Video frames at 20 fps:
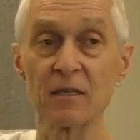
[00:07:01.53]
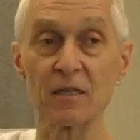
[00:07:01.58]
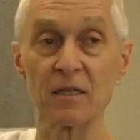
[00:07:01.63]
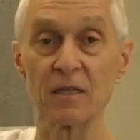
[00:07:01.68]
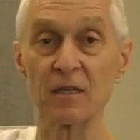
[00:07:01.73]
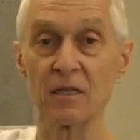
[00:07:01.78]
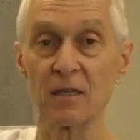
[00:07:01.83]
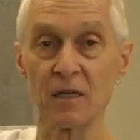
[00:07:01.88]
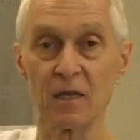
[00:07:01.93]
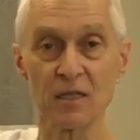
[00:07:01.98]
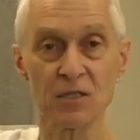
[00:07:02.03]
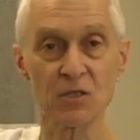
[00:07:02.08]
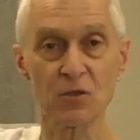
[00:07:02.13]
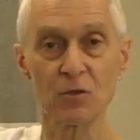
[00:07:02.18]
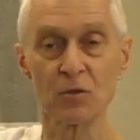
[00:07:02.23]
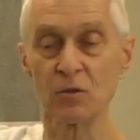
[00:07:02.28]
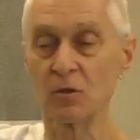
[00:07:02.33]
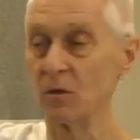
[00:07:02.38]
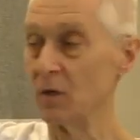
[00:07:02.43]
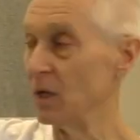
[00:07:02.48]
you get a nice
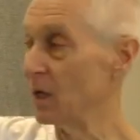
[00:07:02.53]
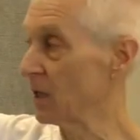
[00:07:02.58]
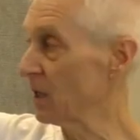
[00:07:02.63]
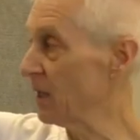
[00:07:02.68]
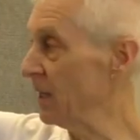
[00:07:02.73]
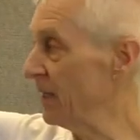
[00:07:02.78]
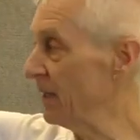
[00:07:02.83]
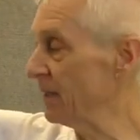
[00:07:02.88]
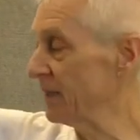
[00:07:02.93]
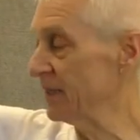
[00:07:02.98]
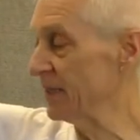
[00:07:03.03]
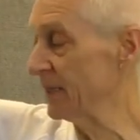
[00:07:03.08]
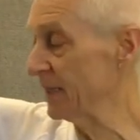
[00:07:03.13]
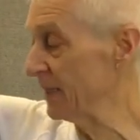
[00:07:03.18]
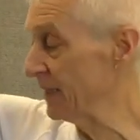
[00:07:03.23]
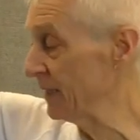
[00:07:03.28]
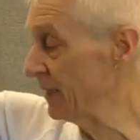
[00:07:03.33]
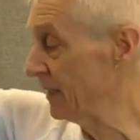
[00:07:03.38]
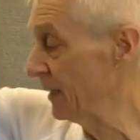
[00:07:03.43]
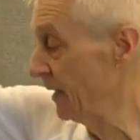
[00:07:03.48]
cool cloudy
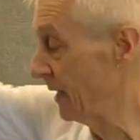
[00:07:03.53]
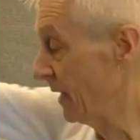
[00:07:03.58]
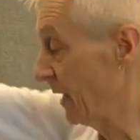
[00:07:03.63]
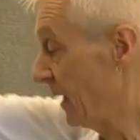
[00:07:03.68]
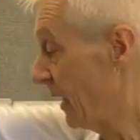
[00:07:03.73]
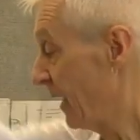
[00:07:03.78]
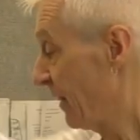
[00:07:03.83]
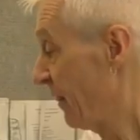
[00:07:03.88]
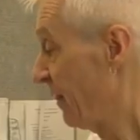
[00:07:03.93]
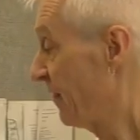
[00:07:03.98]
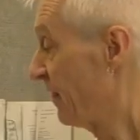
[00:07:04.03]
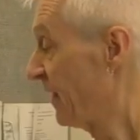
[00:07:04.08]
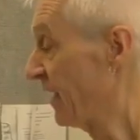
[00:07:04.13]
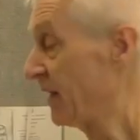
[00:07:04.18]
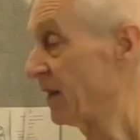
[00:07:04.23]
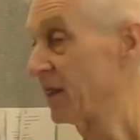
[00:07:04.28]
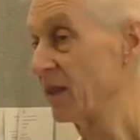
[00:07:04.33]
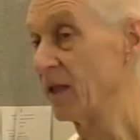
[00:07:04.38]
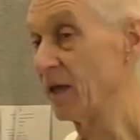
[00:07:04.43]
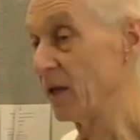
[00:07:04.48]
day,
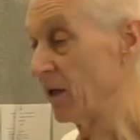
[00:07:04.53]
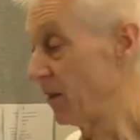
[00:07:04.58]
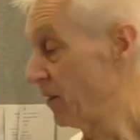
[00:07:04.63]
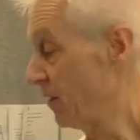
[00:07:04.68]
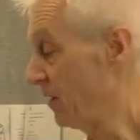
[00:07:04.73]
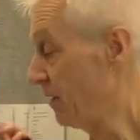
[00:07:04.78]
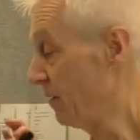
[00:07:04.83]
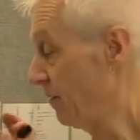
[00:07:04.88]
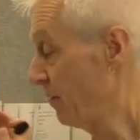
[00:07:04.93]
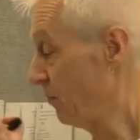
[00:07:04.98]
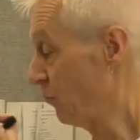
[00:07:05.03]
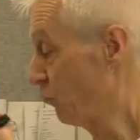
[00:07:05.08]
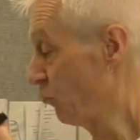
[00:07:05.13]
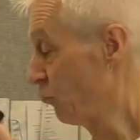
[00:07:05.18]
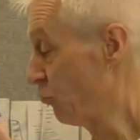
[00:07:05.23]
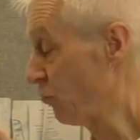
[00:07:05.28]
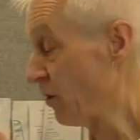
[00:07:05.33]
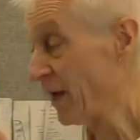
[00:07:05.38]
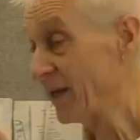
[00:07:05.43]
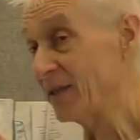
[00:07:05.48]
then the
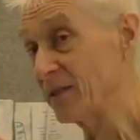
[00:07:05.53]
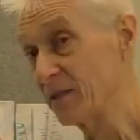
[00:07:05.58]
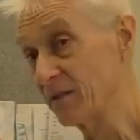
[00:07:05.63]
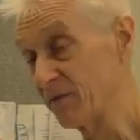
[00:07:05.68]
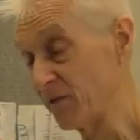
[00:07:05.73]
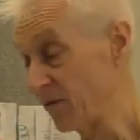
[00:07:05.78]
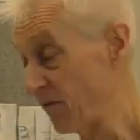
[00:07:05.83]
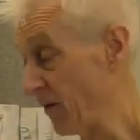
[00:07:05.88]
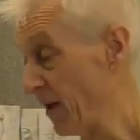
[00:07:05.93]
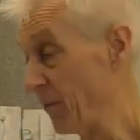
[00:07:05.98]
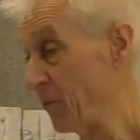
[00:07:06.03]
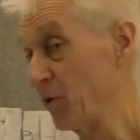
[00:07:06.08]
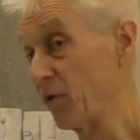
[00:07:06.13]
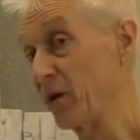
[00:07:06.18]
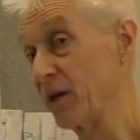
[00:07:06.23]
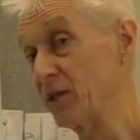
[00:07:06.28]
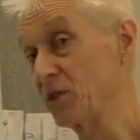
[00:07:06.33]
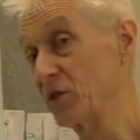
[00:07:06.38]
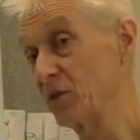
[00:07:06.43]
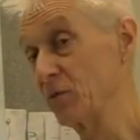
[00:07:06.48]
rate of
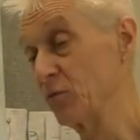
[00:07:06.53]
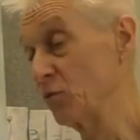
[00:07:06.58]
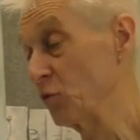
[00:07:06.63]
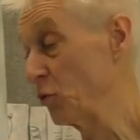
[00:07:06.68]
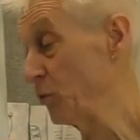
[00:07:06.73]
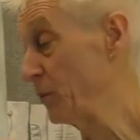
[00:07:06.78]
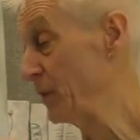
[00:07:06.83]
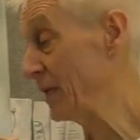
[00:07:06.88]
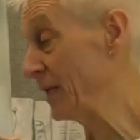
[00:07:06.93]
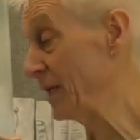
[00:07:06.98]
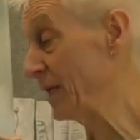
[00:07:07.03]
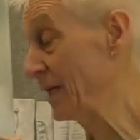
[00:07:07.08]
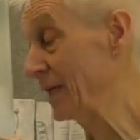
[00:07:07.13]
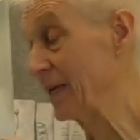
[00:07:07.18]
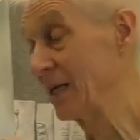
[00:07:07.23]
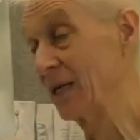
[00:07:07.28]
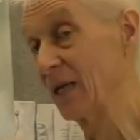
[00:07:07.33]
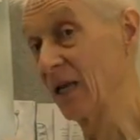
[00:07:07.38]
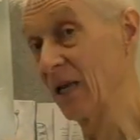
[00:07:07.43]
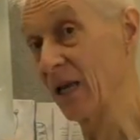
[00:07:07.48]
evaporation will be
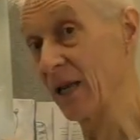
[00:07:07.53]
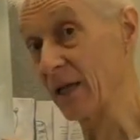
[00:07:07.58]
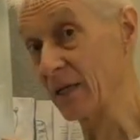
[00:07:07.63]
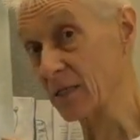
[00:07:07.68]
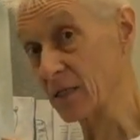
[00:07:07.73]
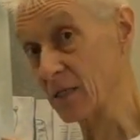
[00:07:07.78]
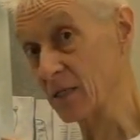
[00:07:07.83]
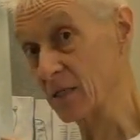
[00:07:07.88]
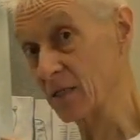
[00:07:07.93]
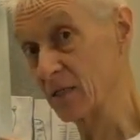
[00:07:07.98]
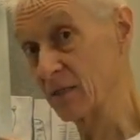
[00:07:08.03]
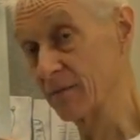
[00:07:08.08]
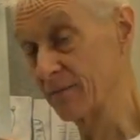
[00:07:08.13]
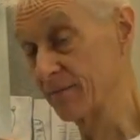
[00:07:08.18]
less.